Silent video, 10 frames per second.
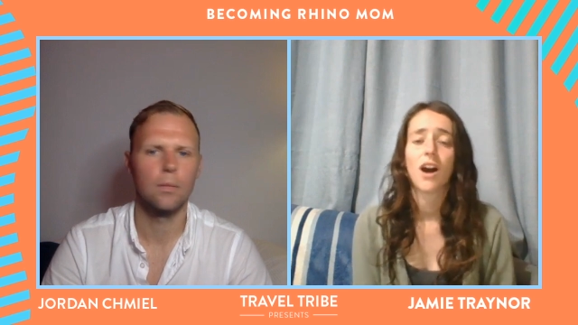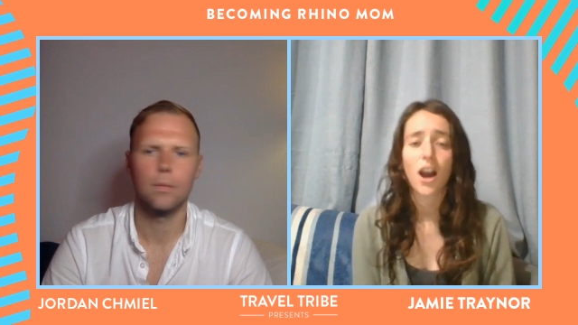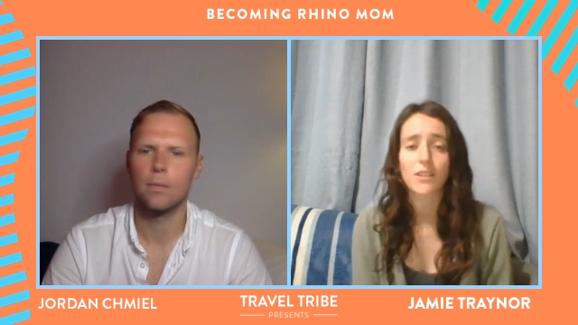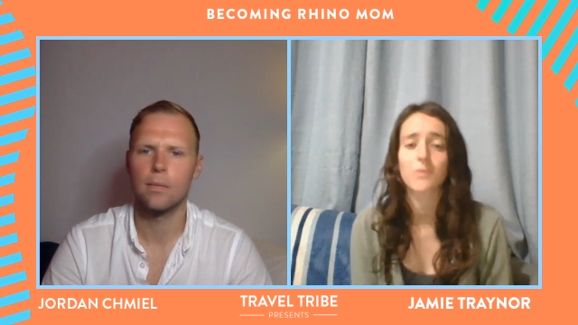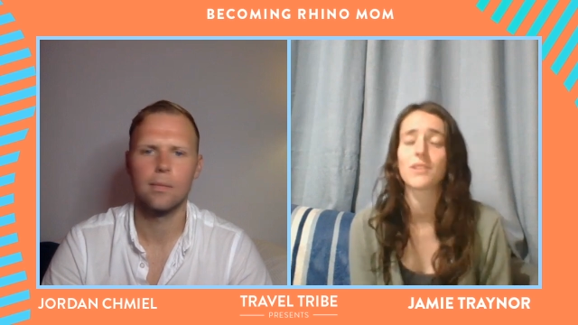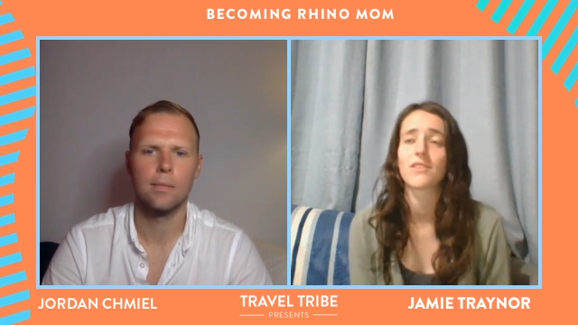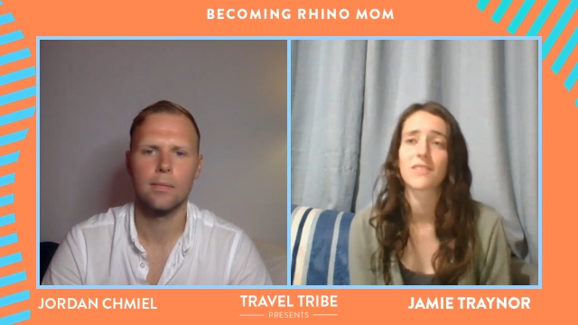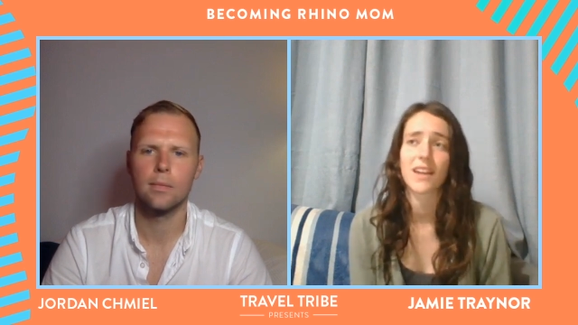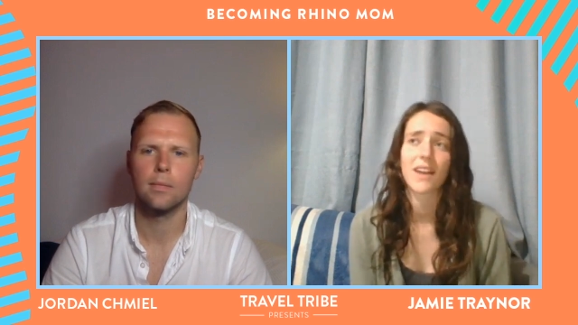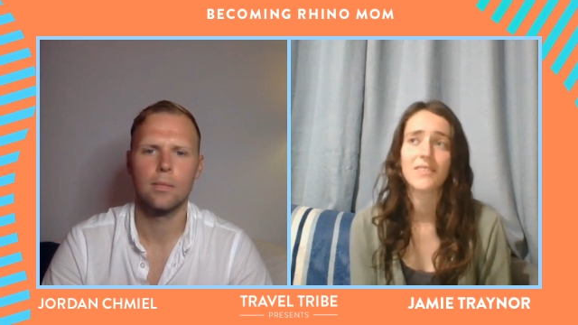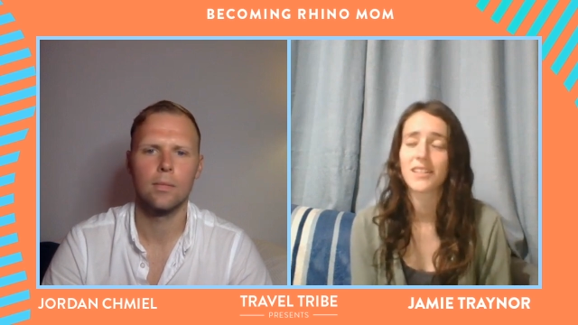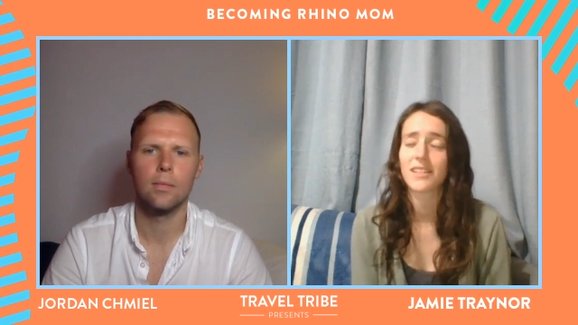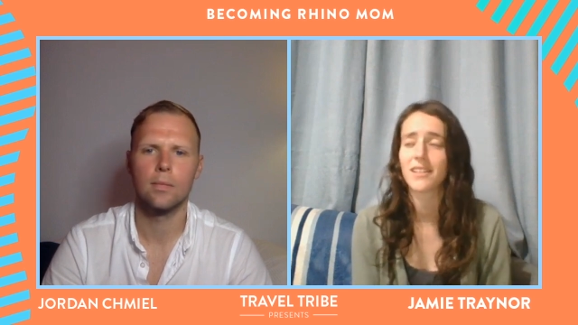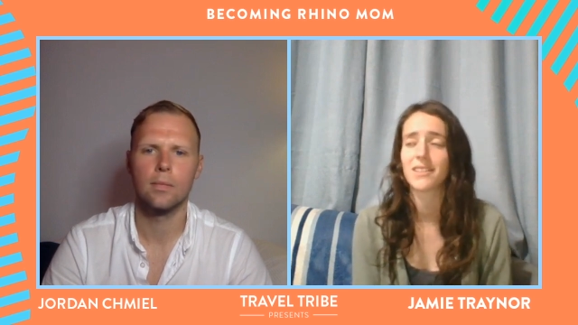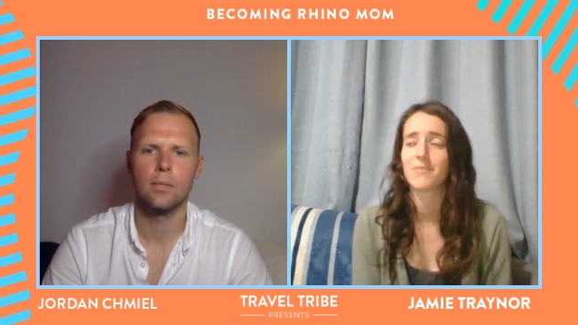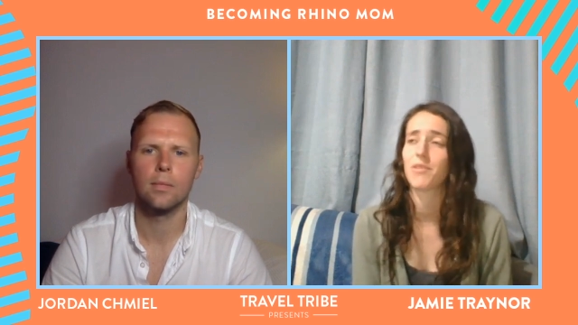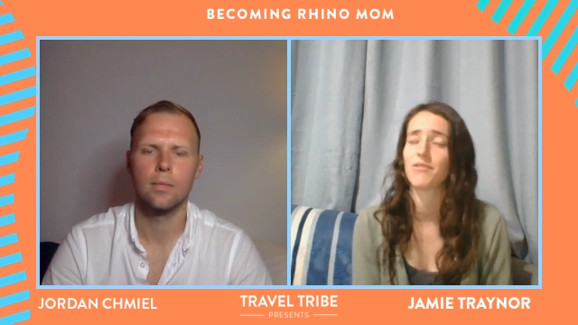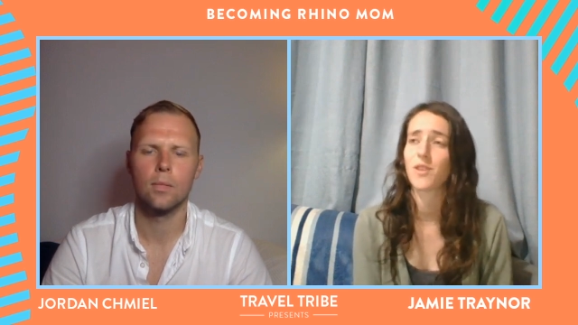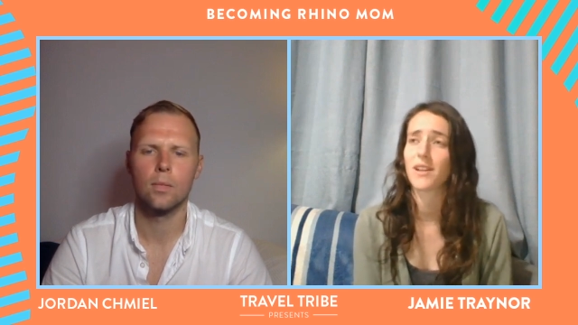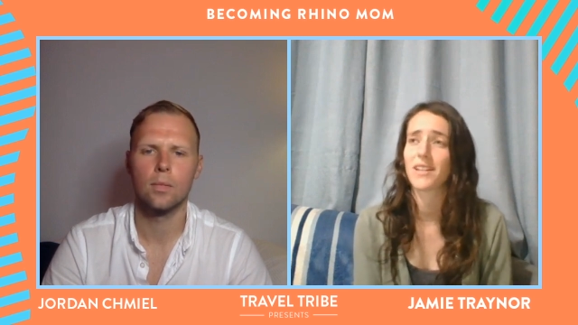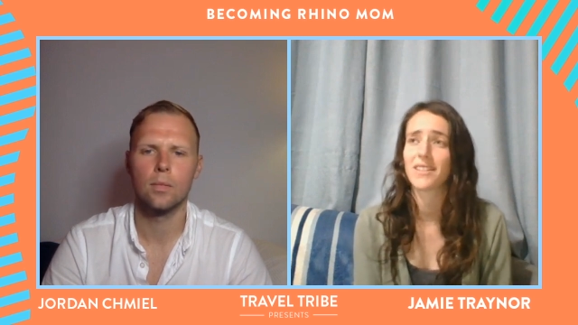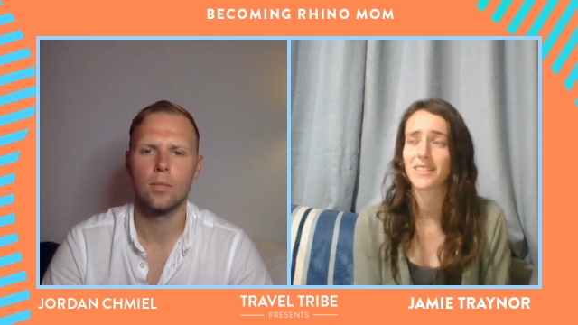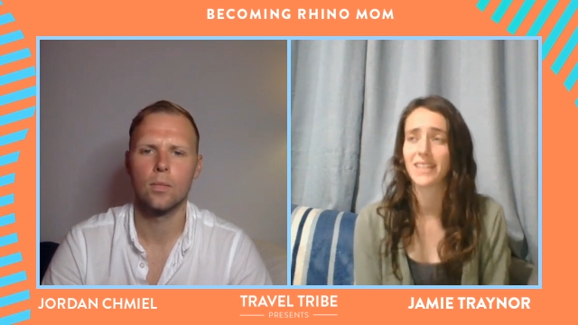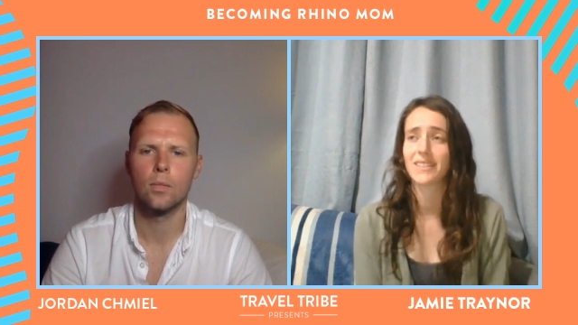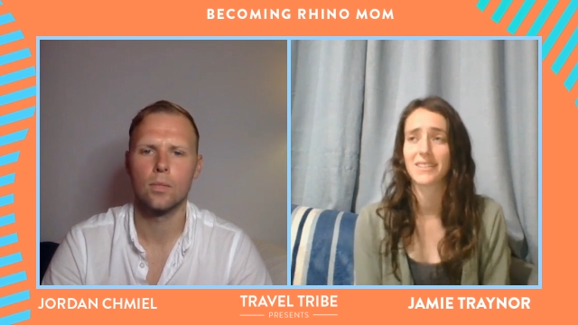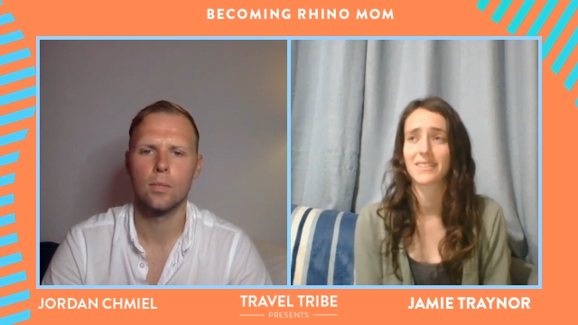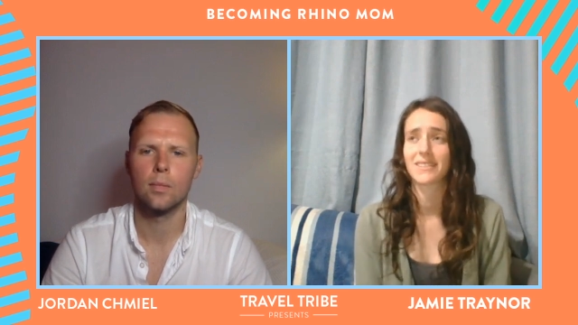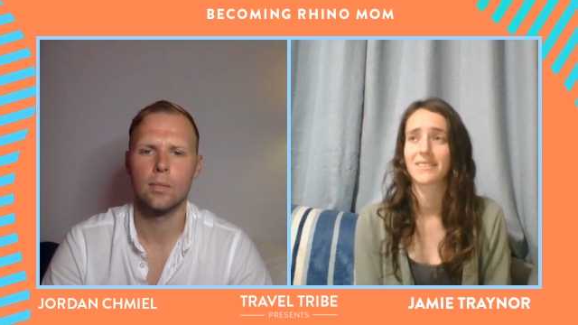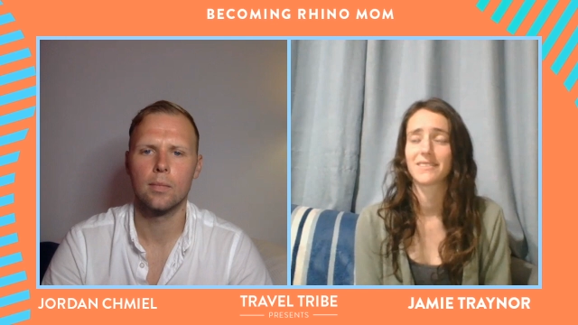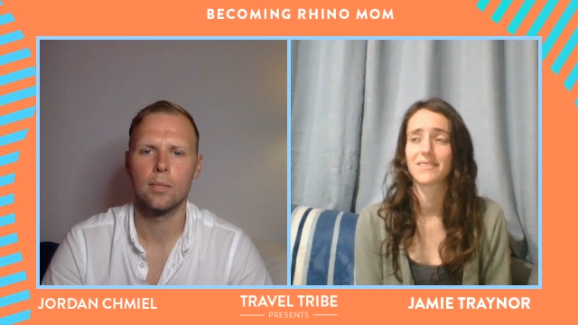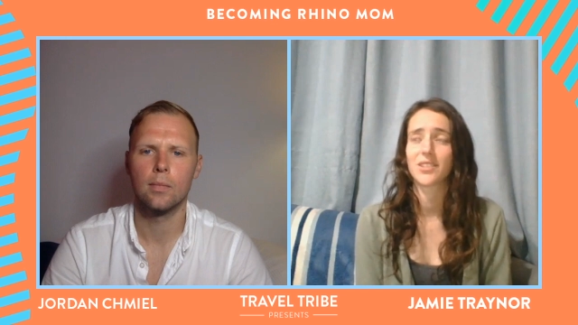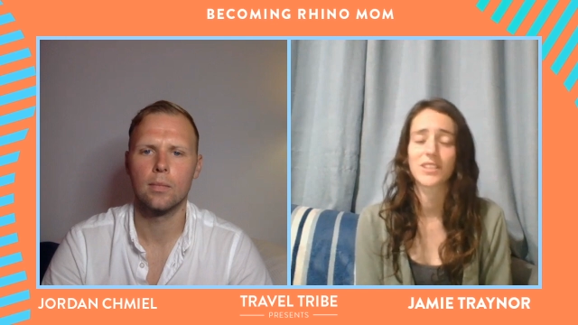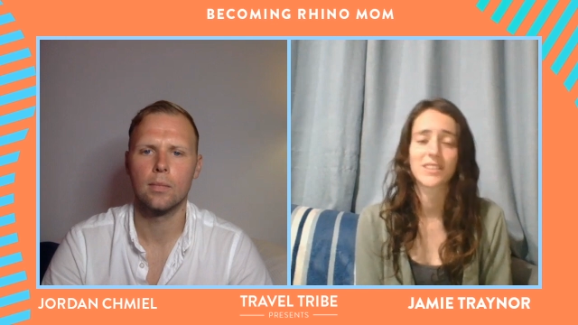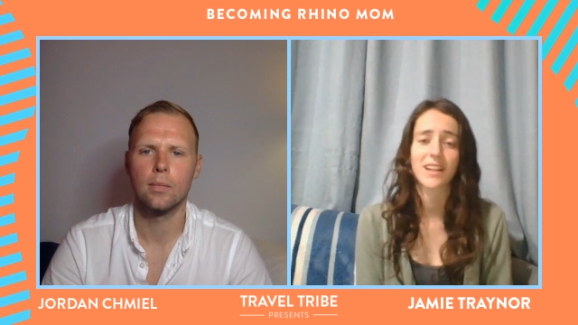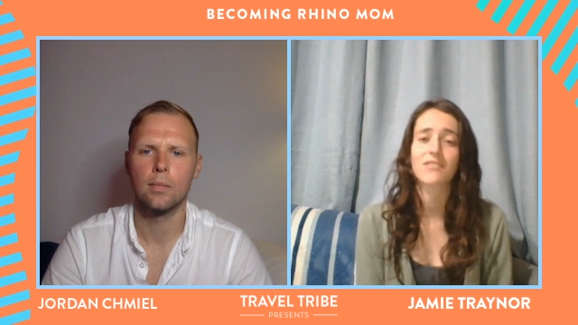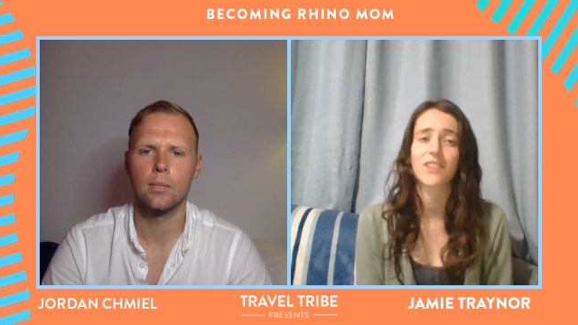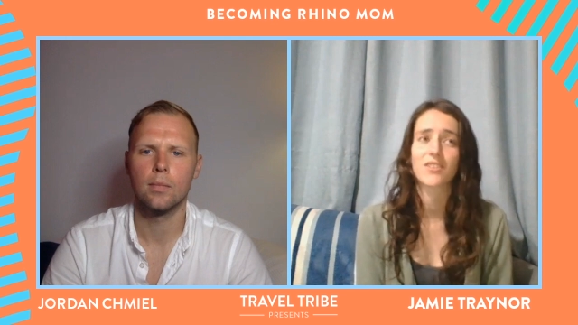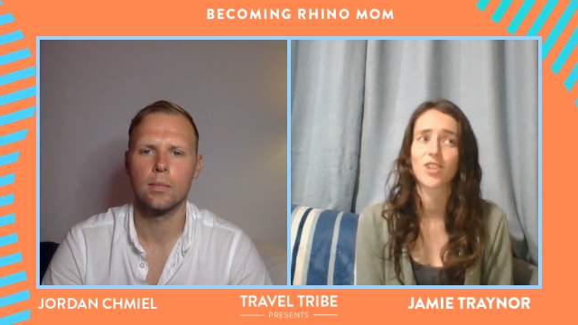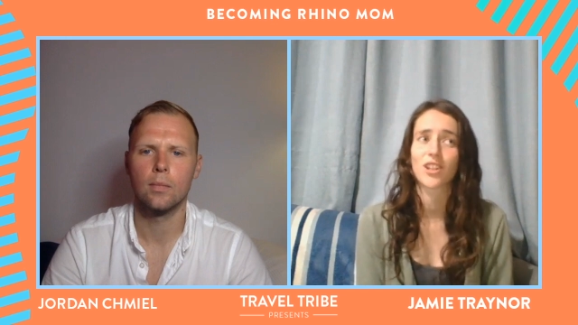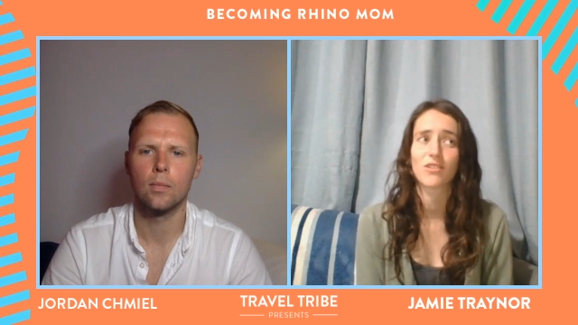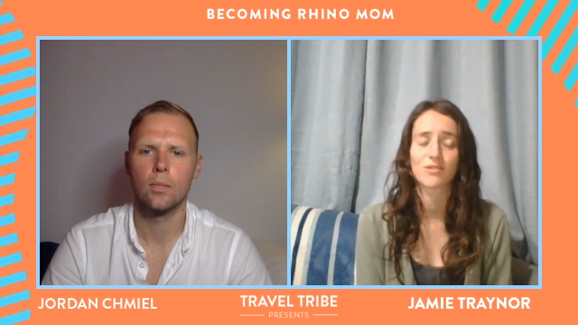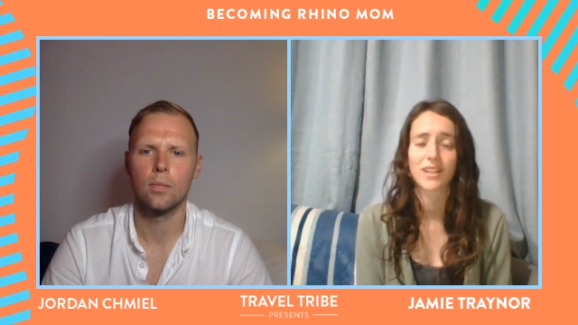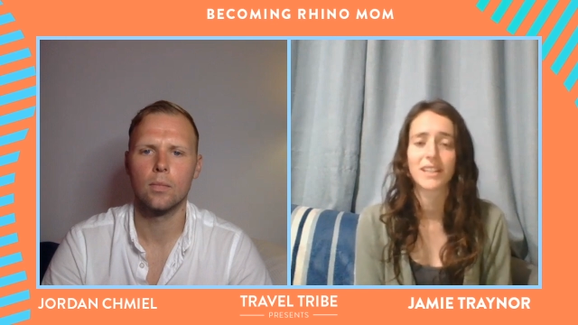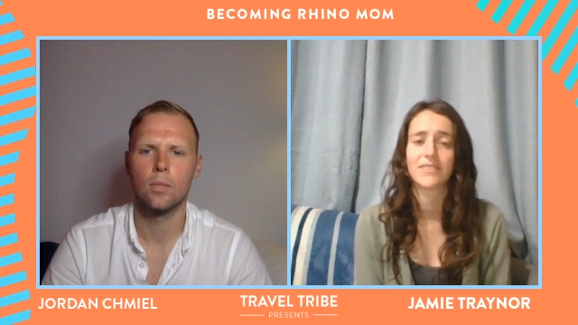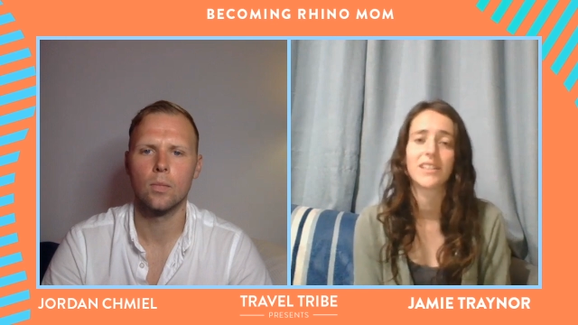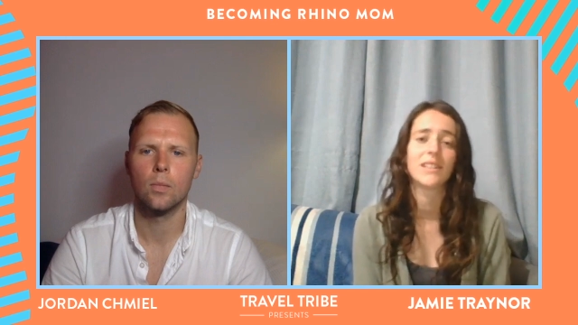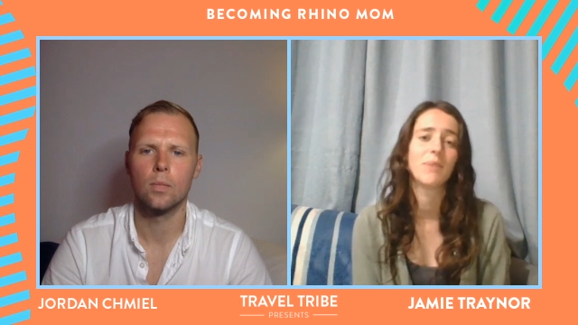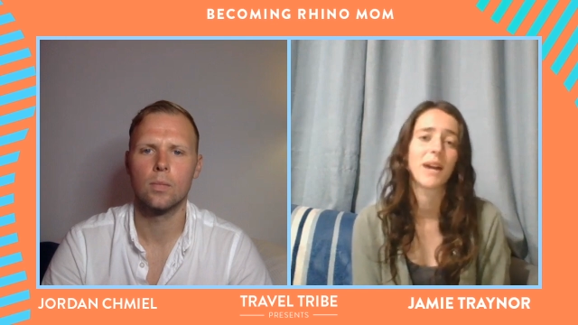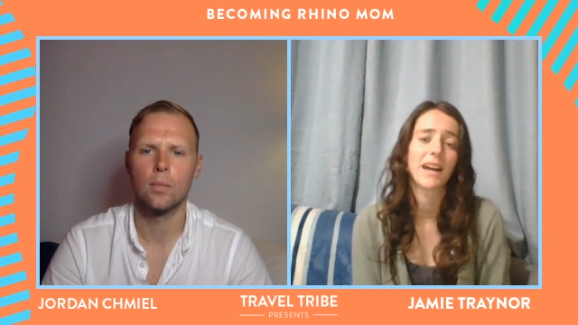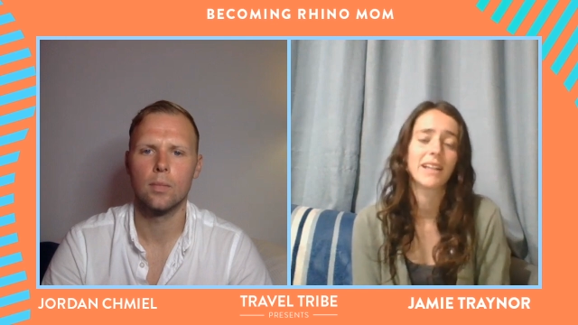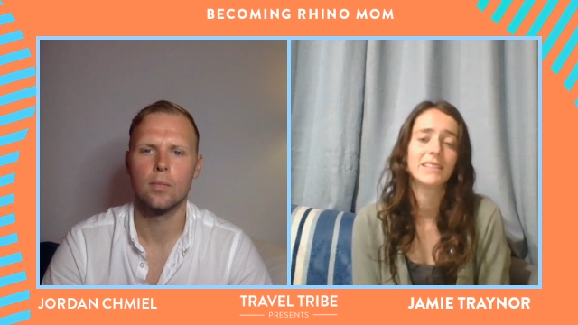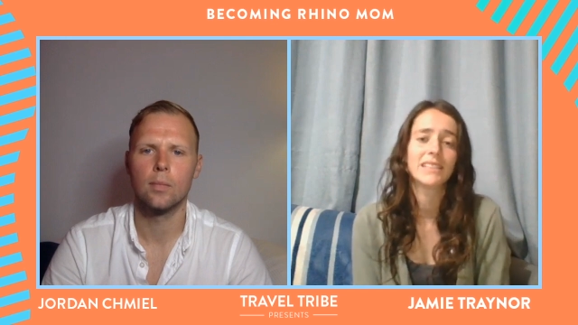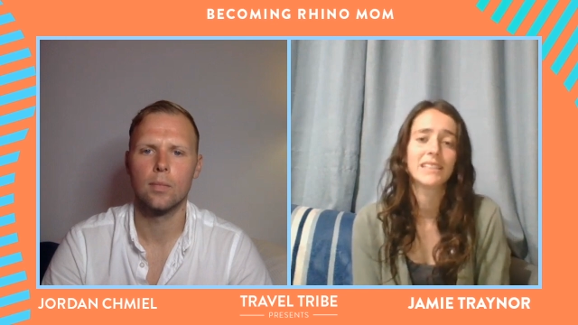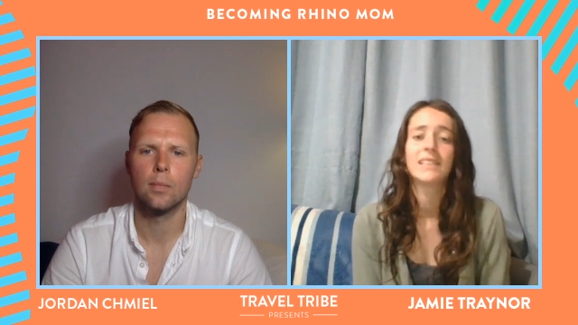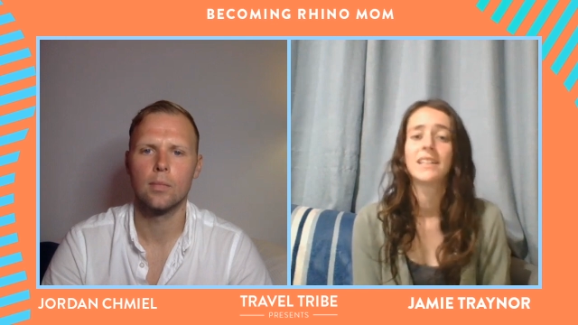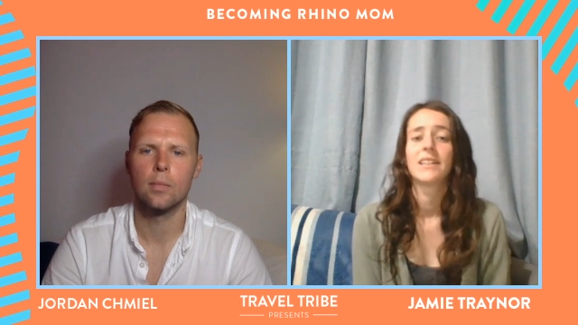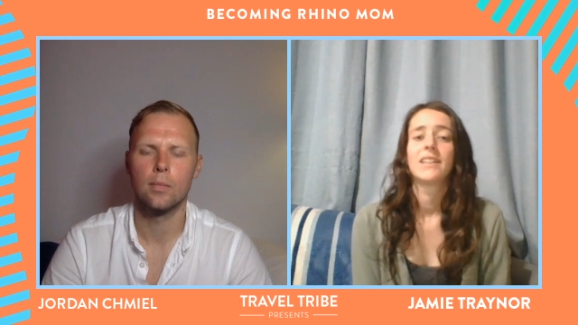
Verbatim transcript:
Speaker 1: horrible to see i've seen it before and it's it's oh it's gut wrenching it's really really bad and then